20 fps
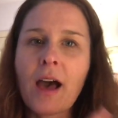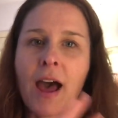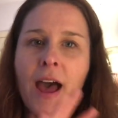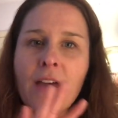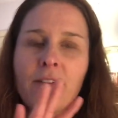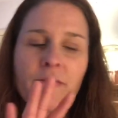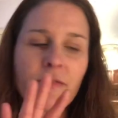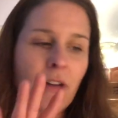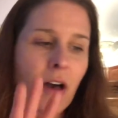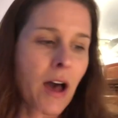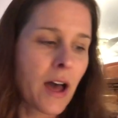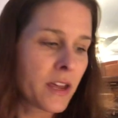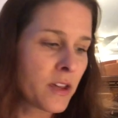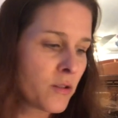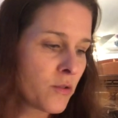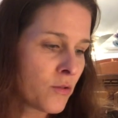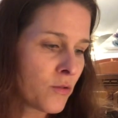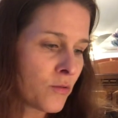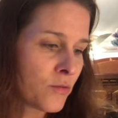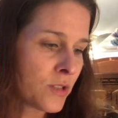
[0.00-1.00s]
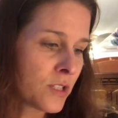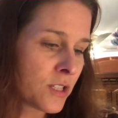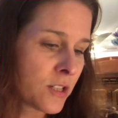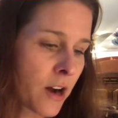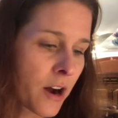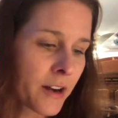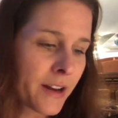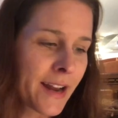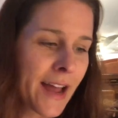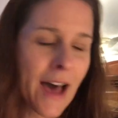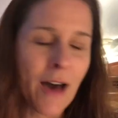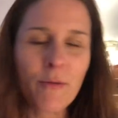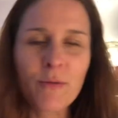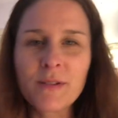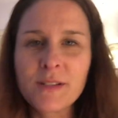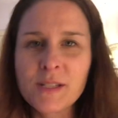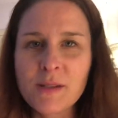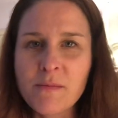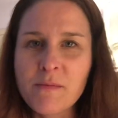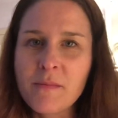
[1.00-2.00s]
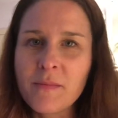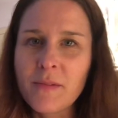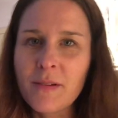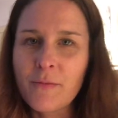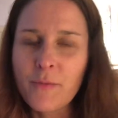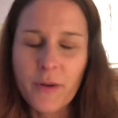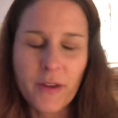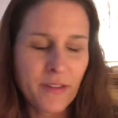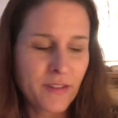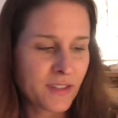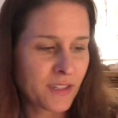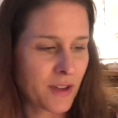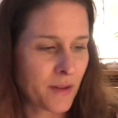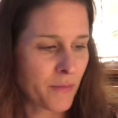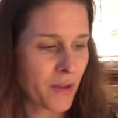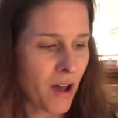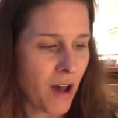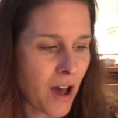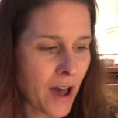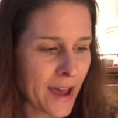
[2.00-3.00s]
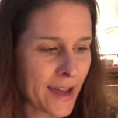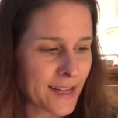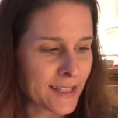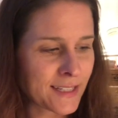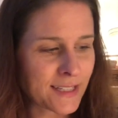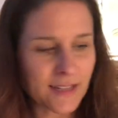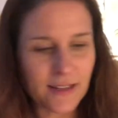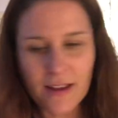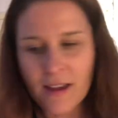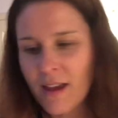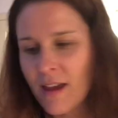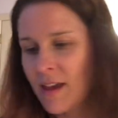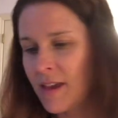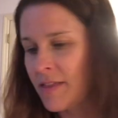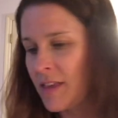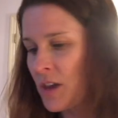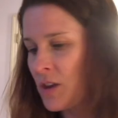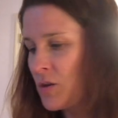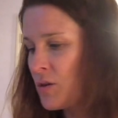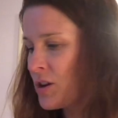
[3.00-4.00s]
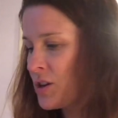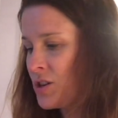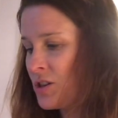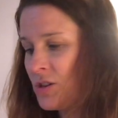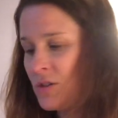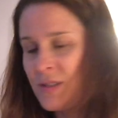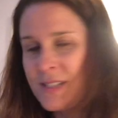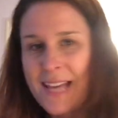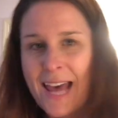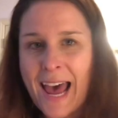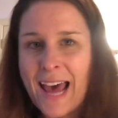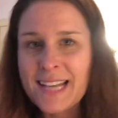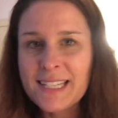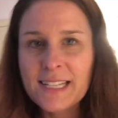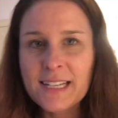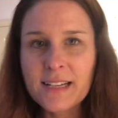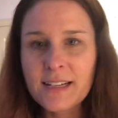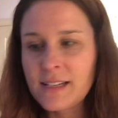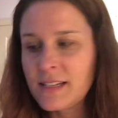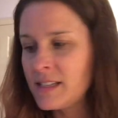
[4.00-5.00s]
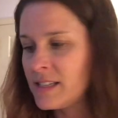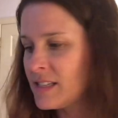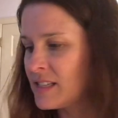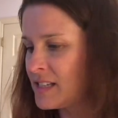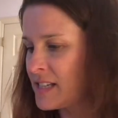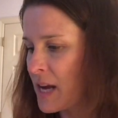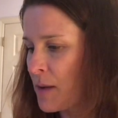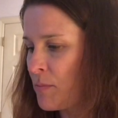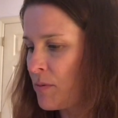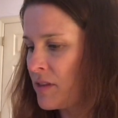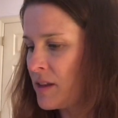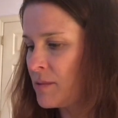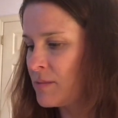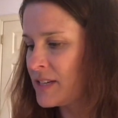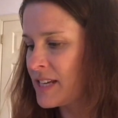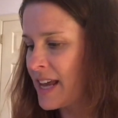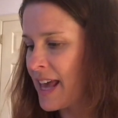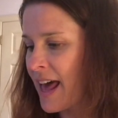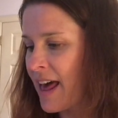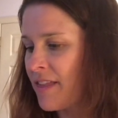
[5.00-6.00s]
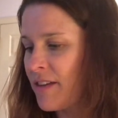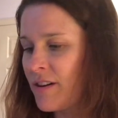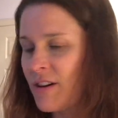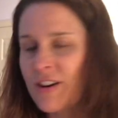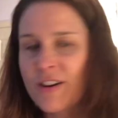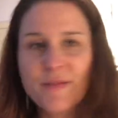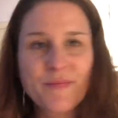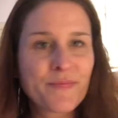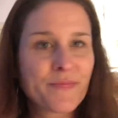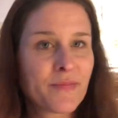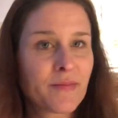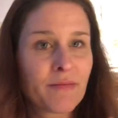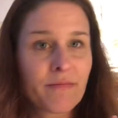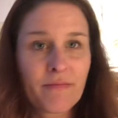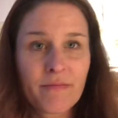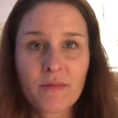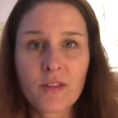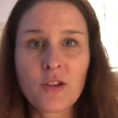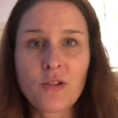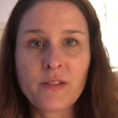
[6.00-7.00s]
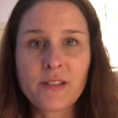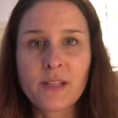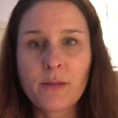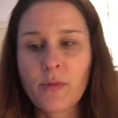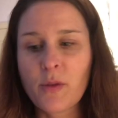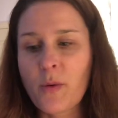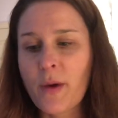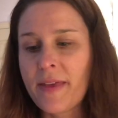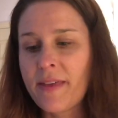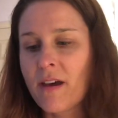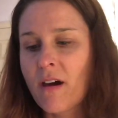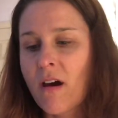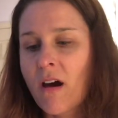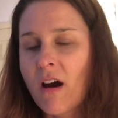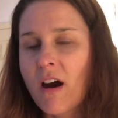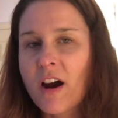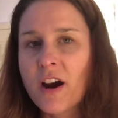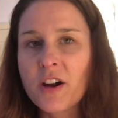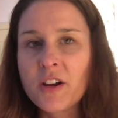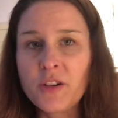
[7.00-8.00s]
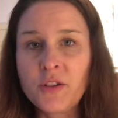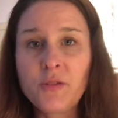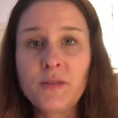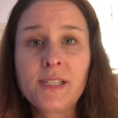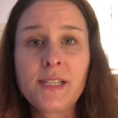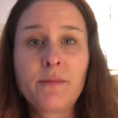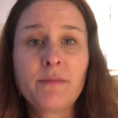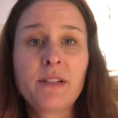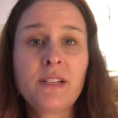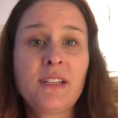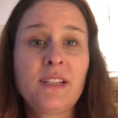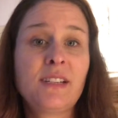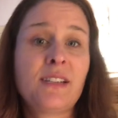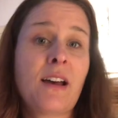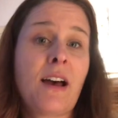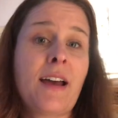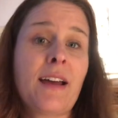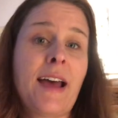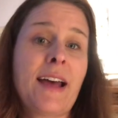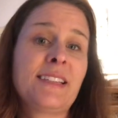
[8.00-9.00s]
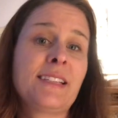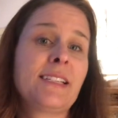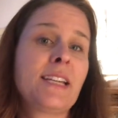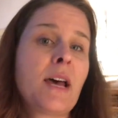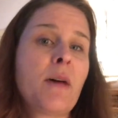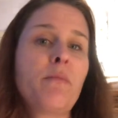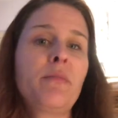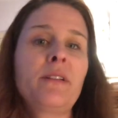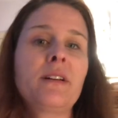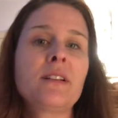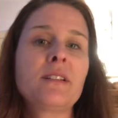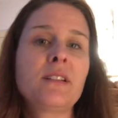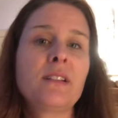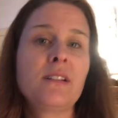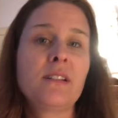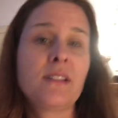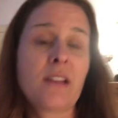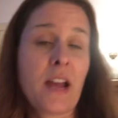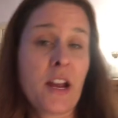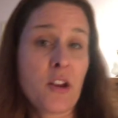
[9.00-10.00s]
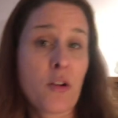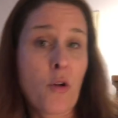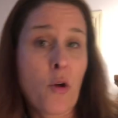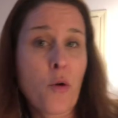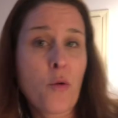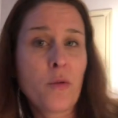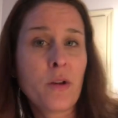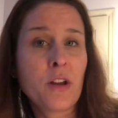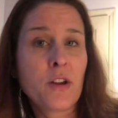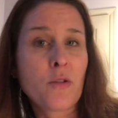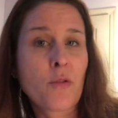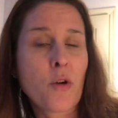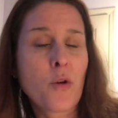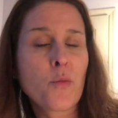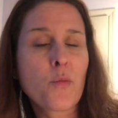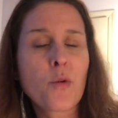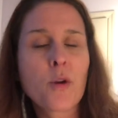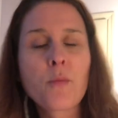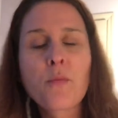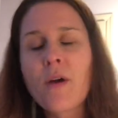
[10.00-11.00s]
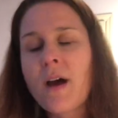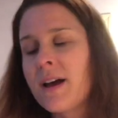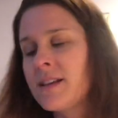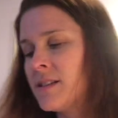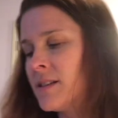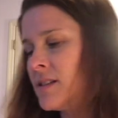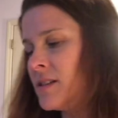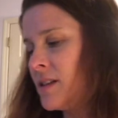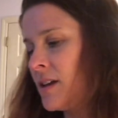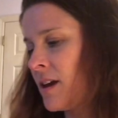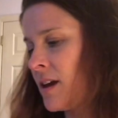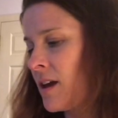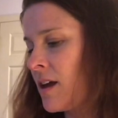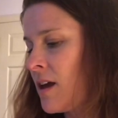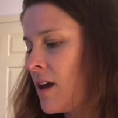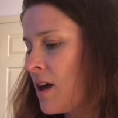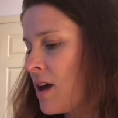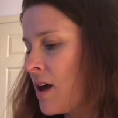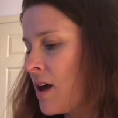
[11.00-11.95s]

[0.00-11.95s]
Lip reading: I've got you started out with some guides that you can use as is, staple them together, use them the way they are, use them to design as a template to design your own in your own word processing,